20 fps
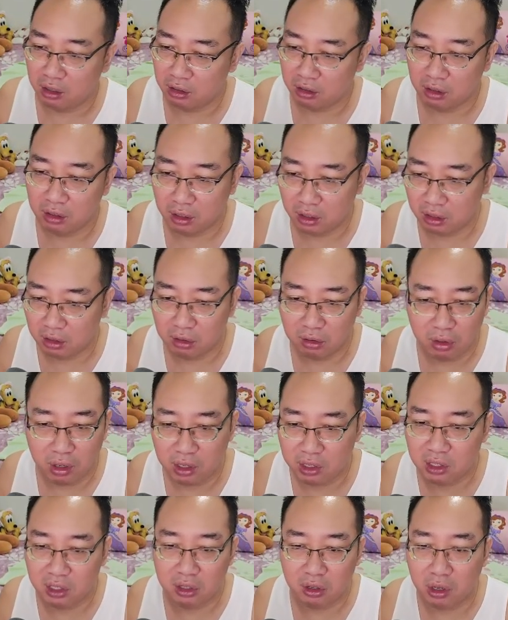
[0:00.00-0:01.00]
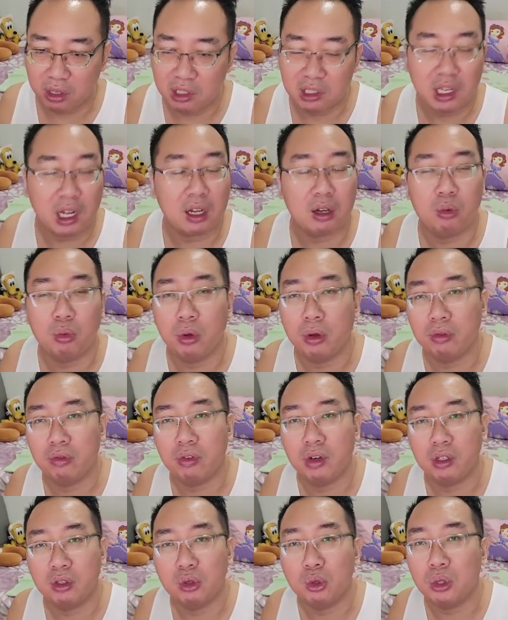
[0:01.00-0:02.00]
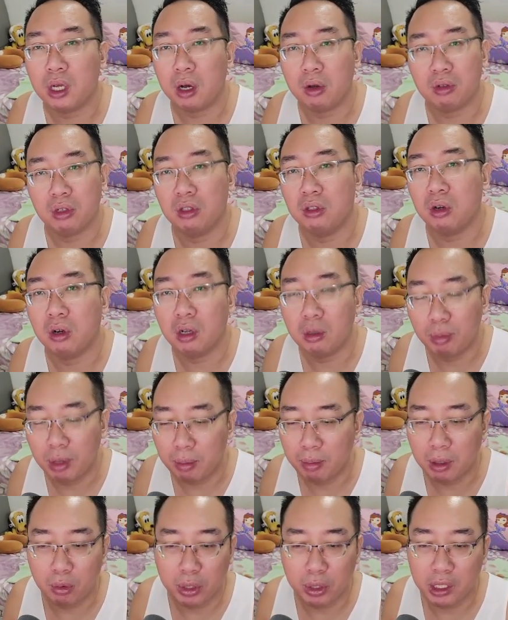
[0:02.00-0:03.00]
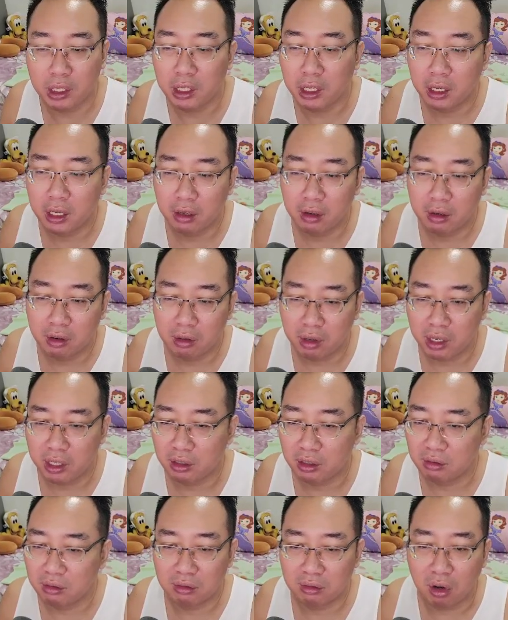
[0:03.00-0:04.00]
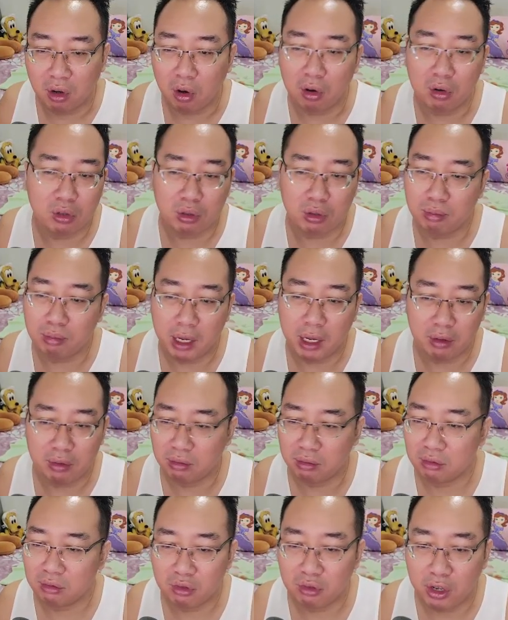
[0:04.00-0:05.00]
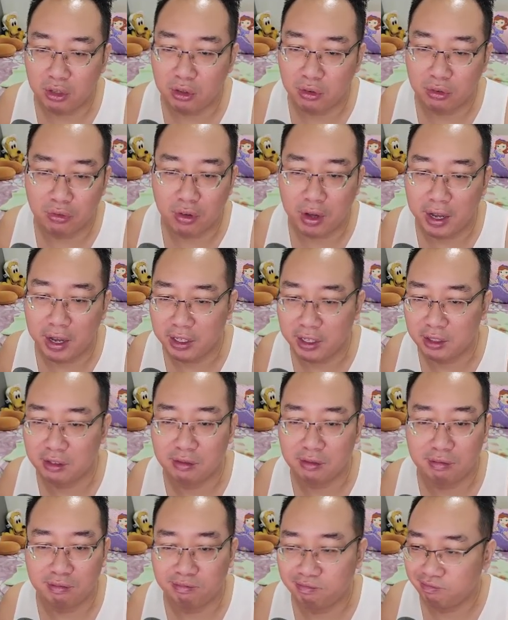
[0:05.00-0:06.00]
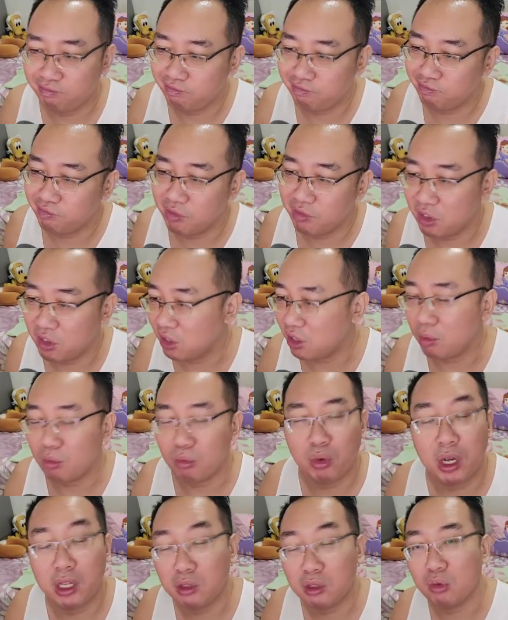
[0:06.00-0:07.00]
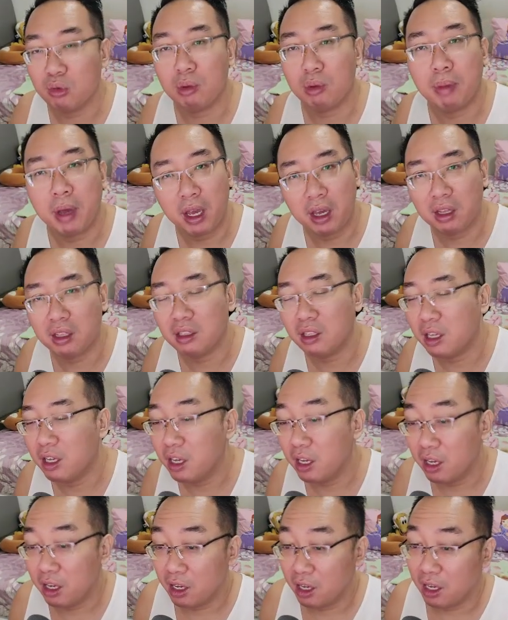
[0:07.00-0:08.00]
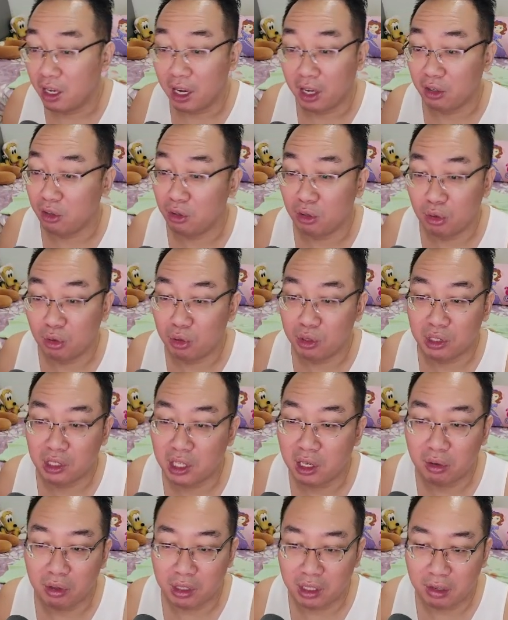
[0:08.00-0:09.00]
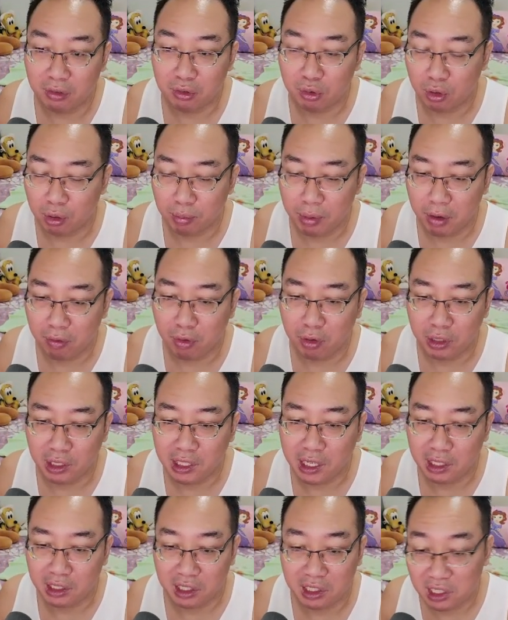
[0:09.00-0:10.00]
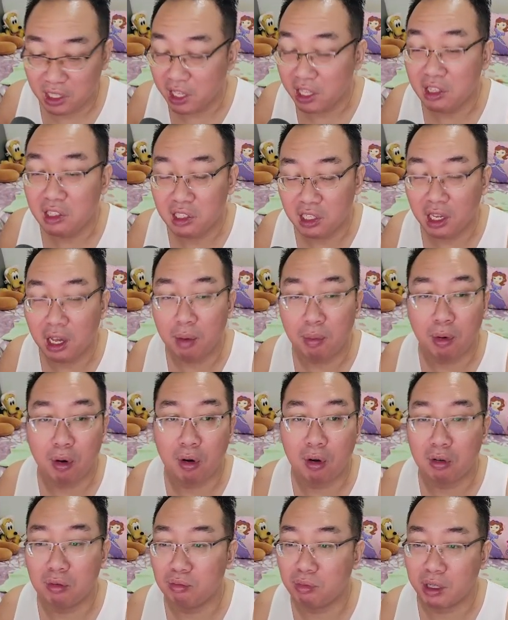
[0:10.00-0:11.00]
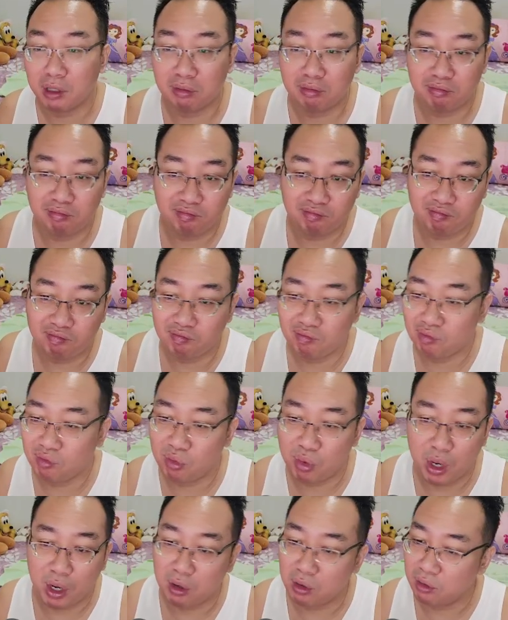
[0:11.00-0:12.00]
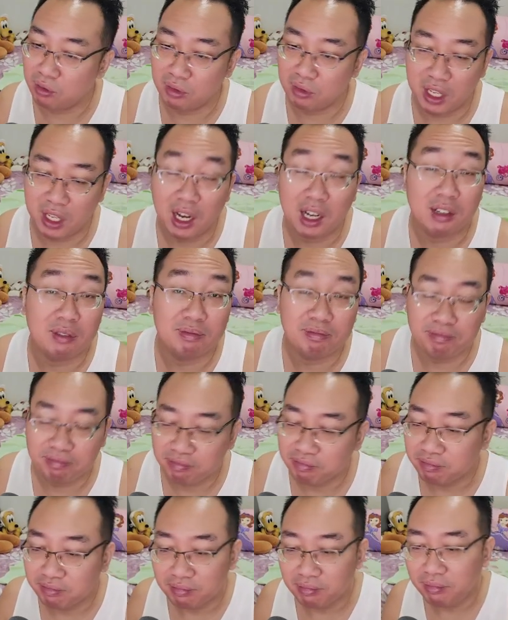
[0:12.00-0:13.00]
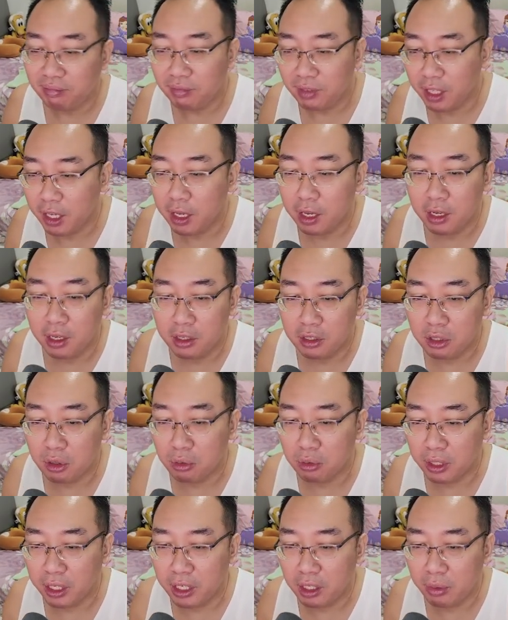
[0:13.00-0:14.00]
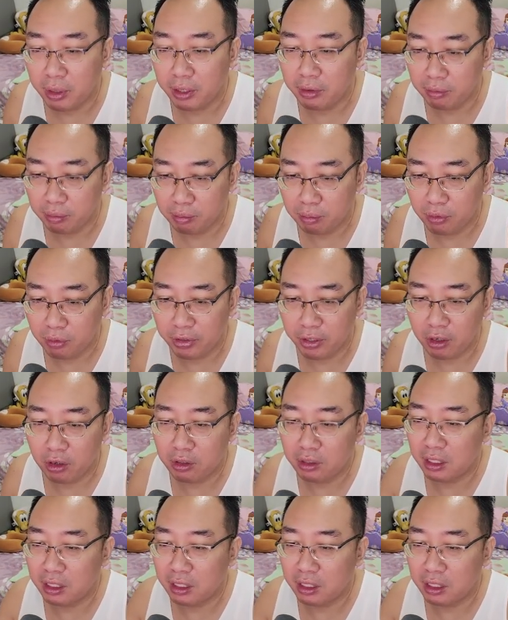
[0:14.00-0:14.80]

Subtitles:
you are stuck with a $2,000 paperweight, right? Or you might try to find somewhere to repair it. I don't know who's skilled enough to repair 4090s in Singapore, but well, yeah. So anyway, moving on, the